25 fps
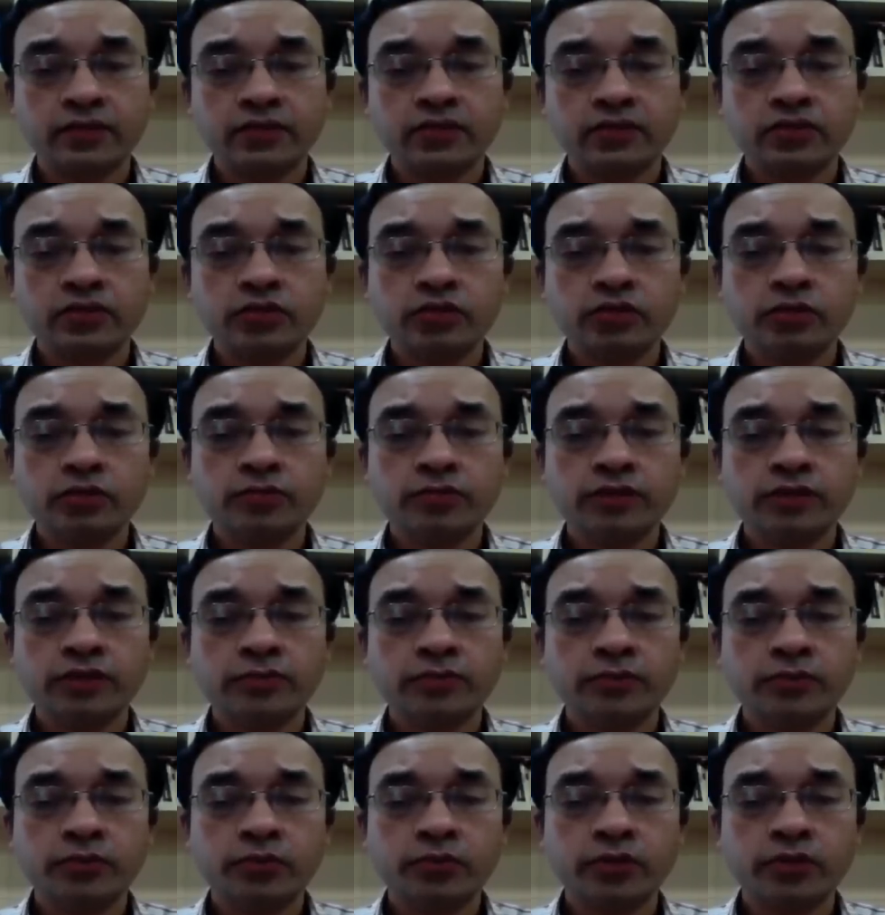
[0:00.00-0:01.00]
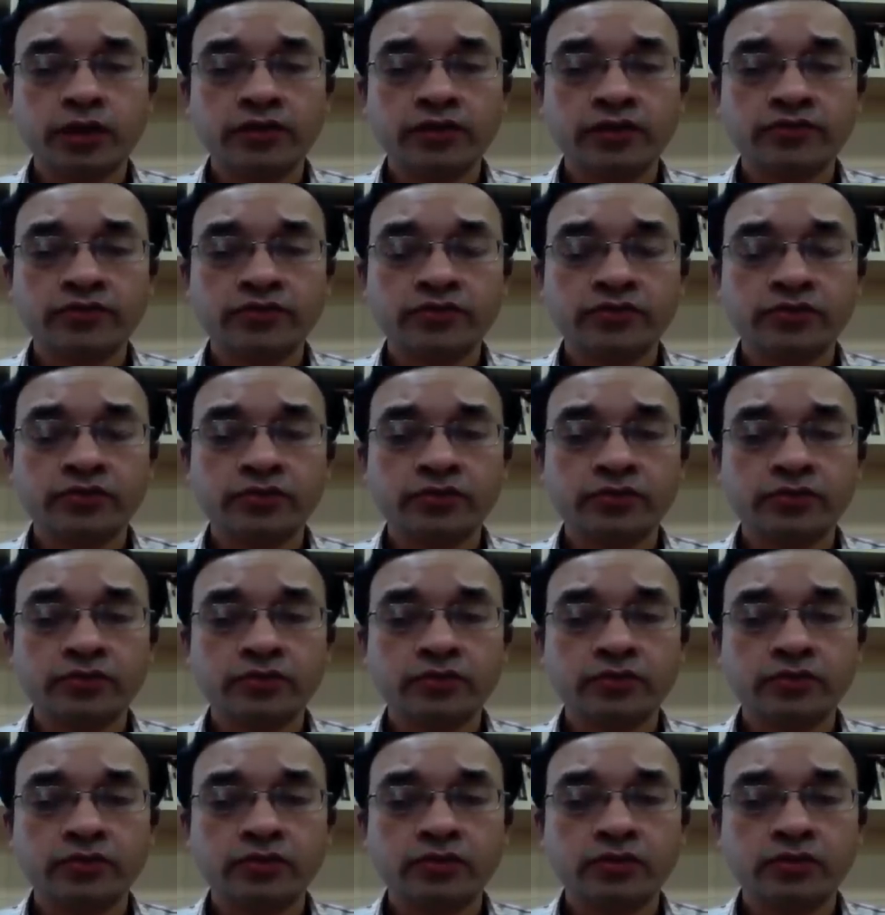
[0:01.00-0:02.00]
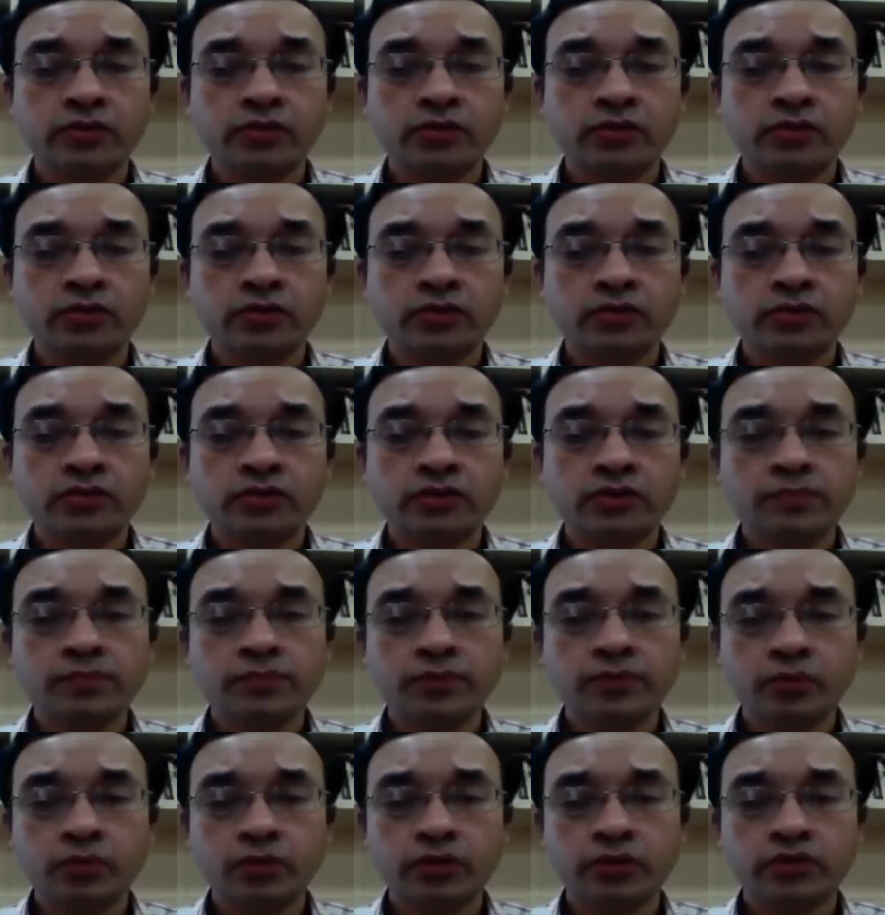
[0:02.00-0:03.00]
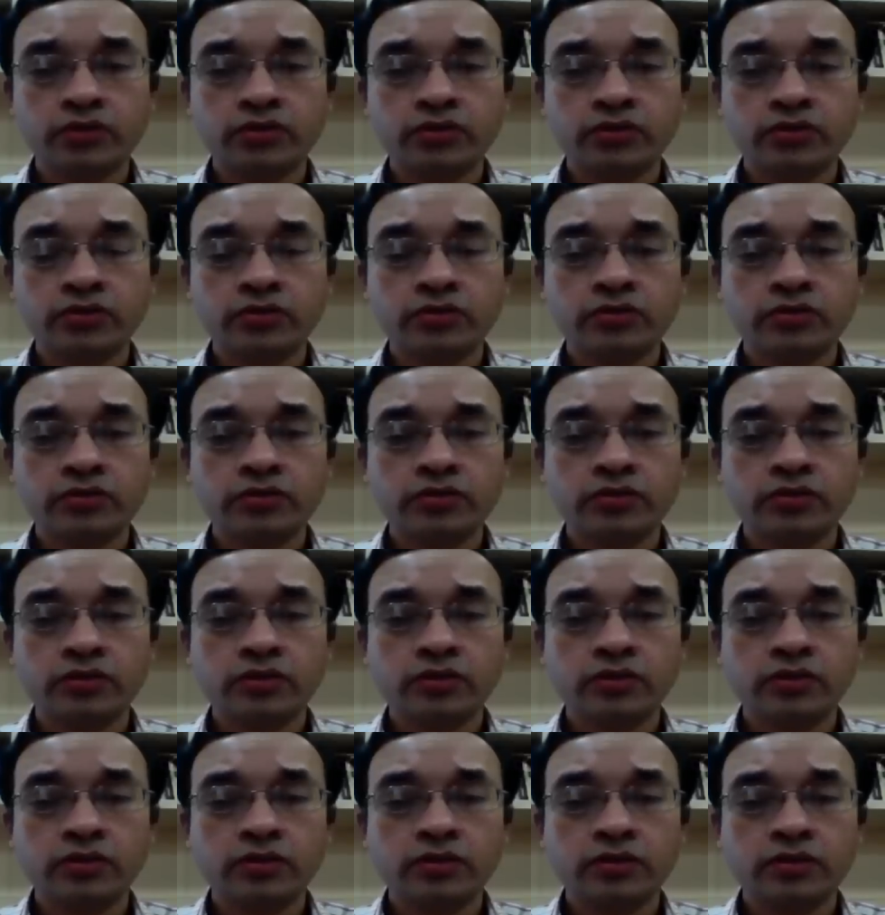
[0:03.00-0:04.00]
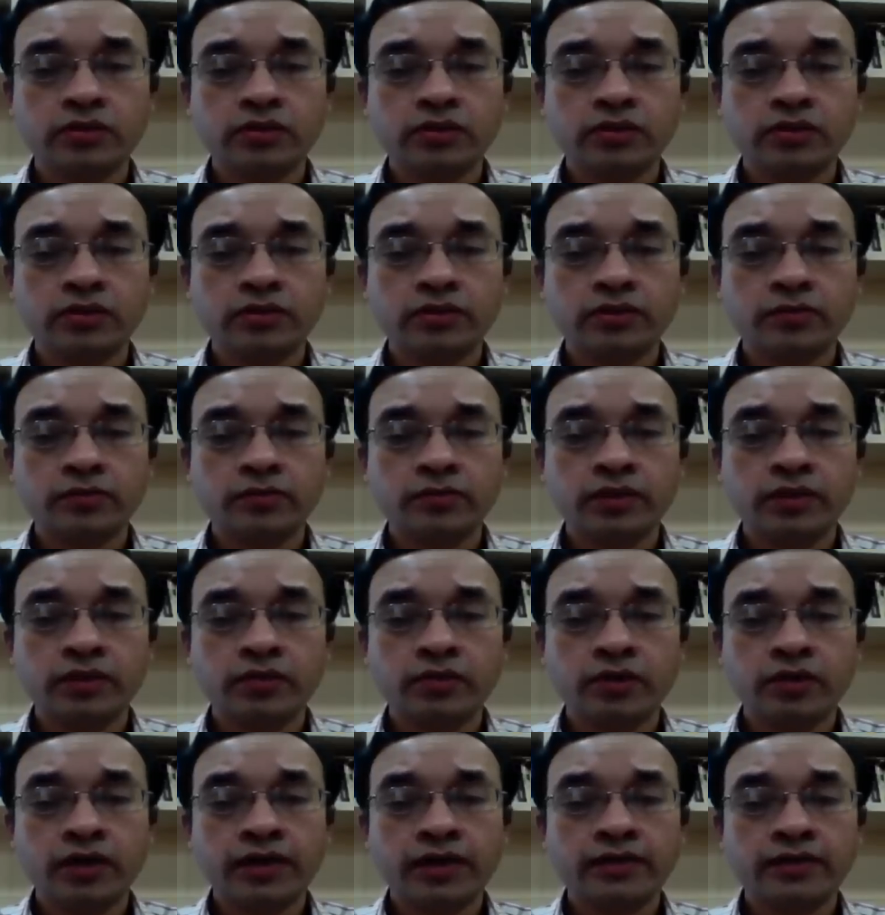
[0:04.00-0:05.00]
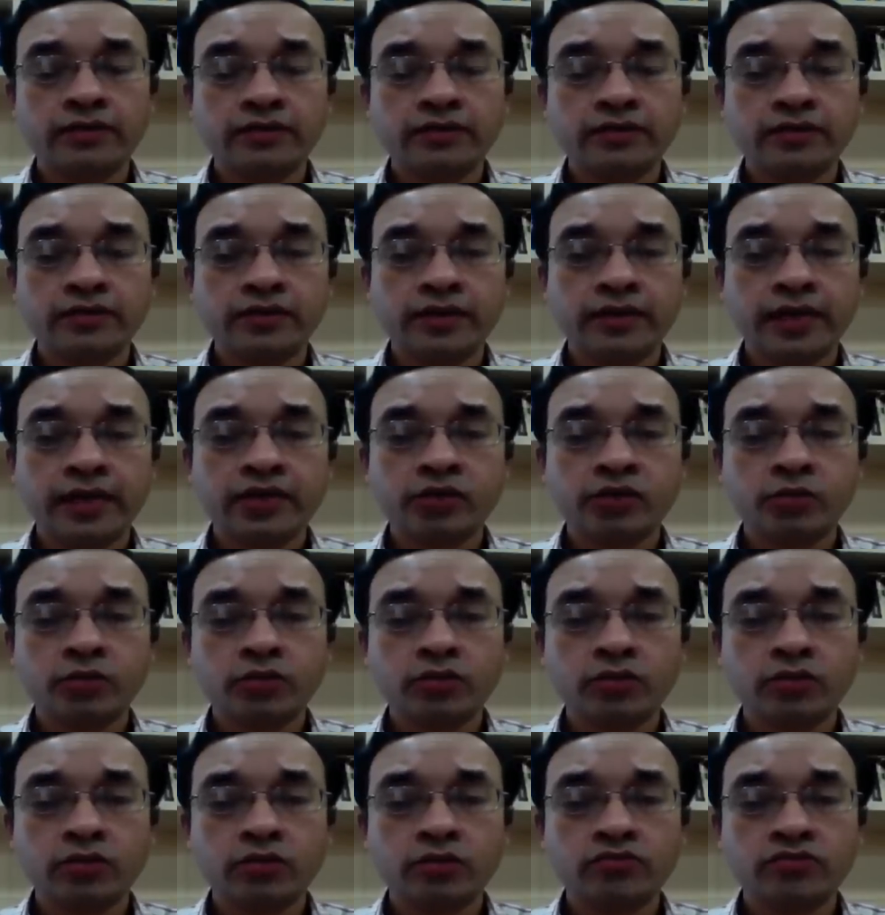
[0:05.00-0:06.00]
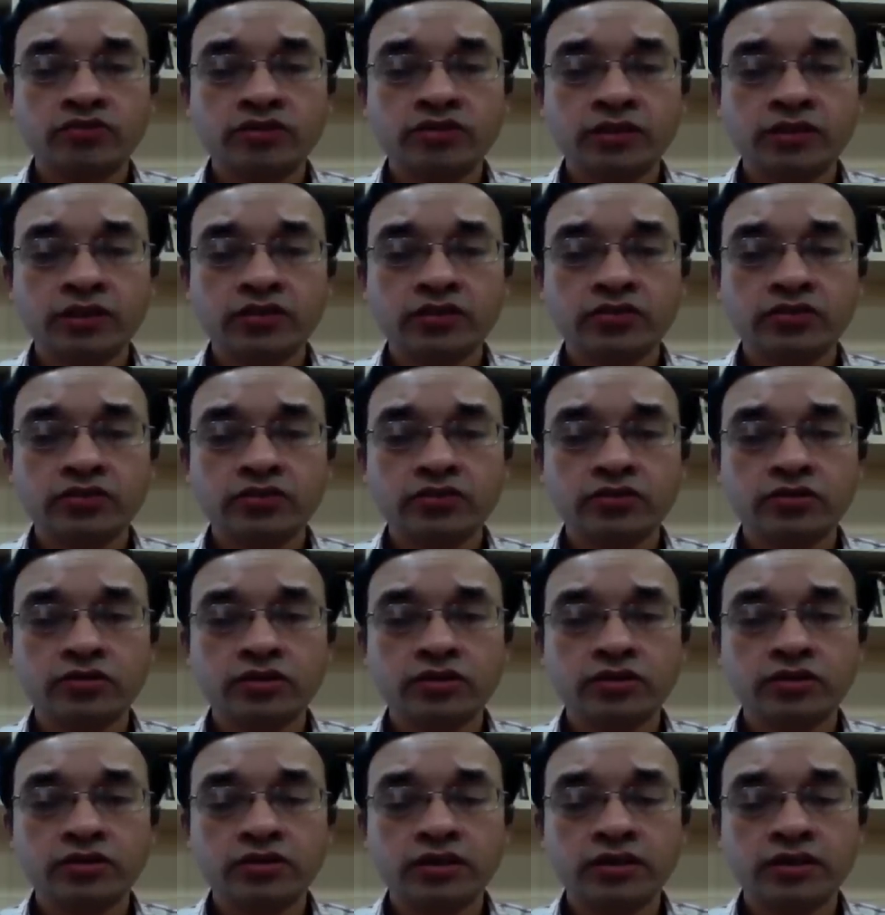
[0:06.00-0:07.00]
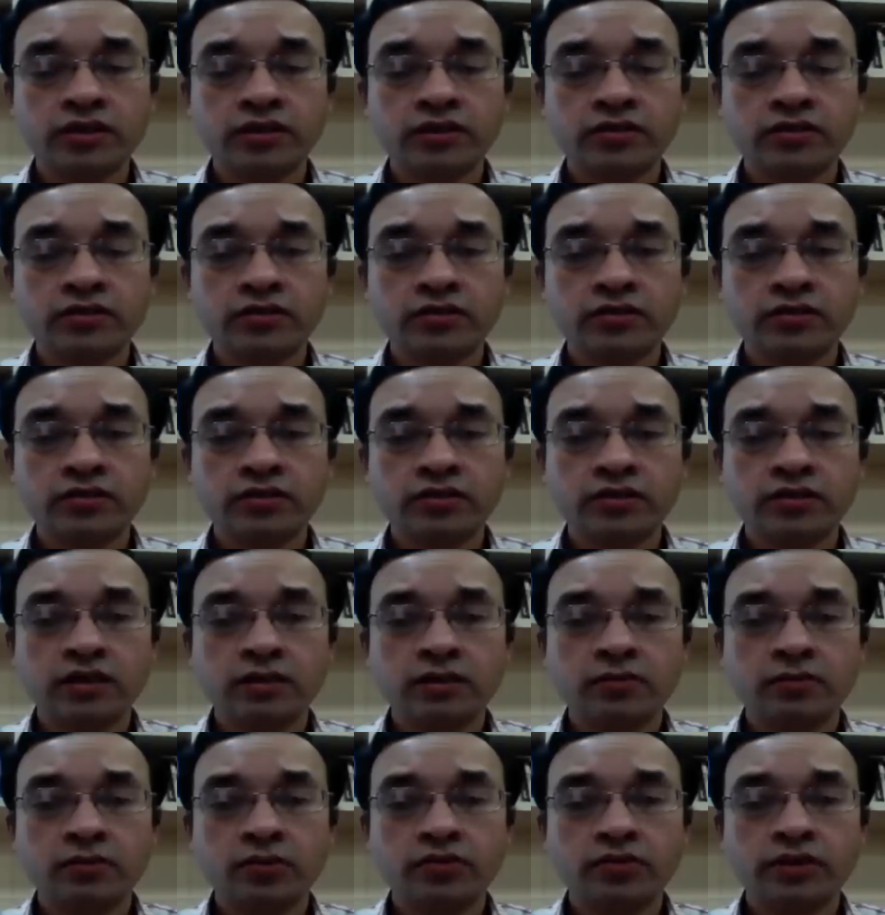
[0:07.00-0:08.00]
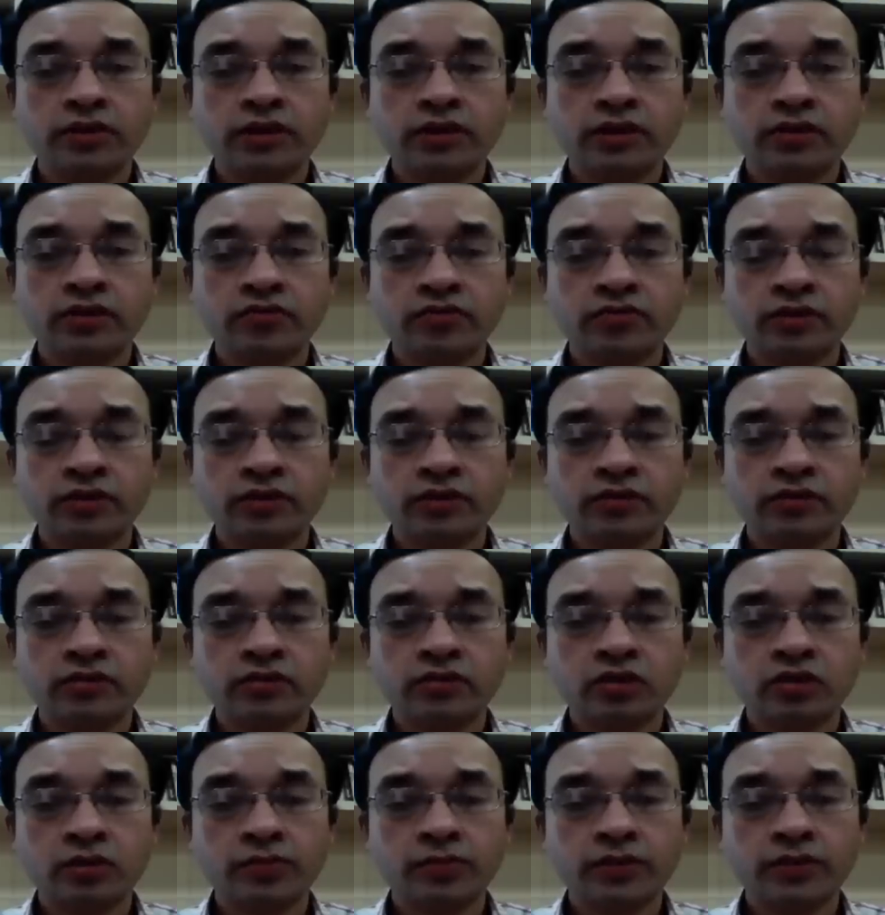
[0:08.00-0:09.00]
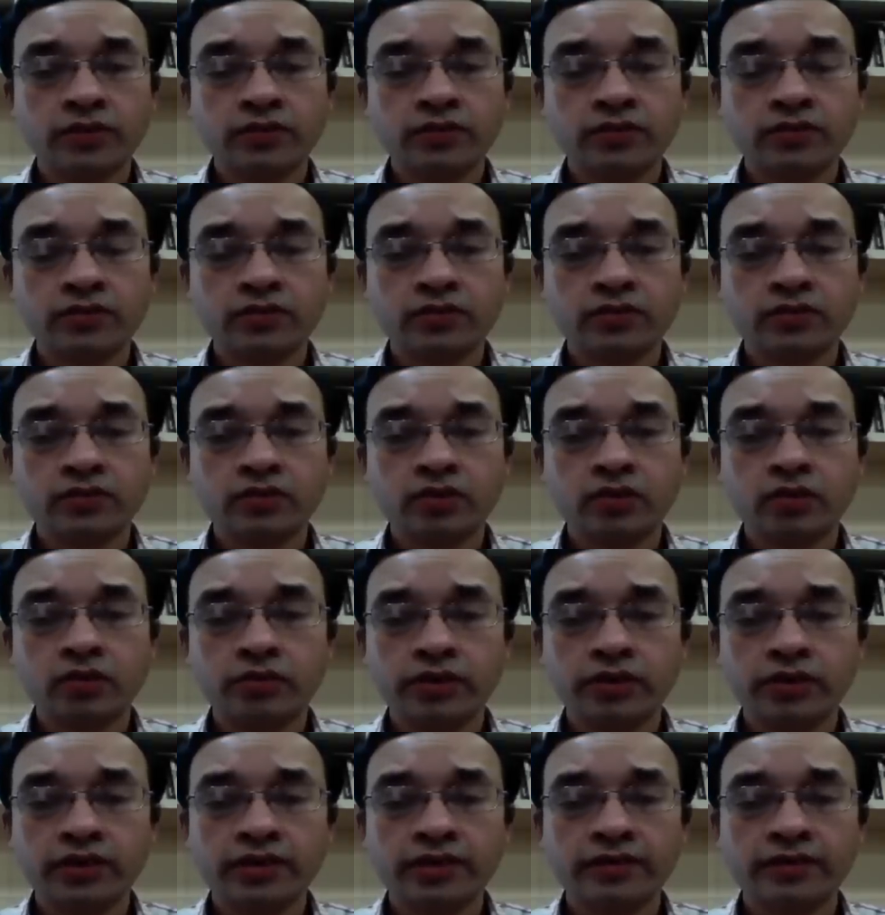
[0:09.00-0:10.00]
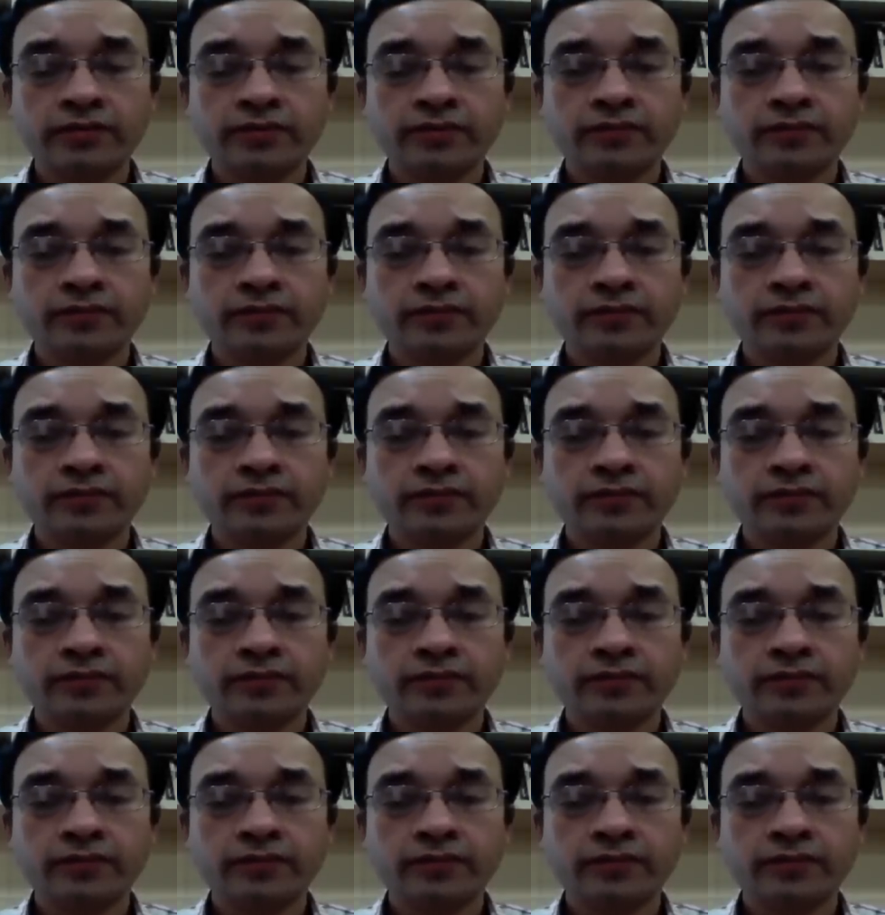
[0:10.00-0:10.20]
You should be able to answer simple questions that may arise in casual conversations these days about any of these topics already.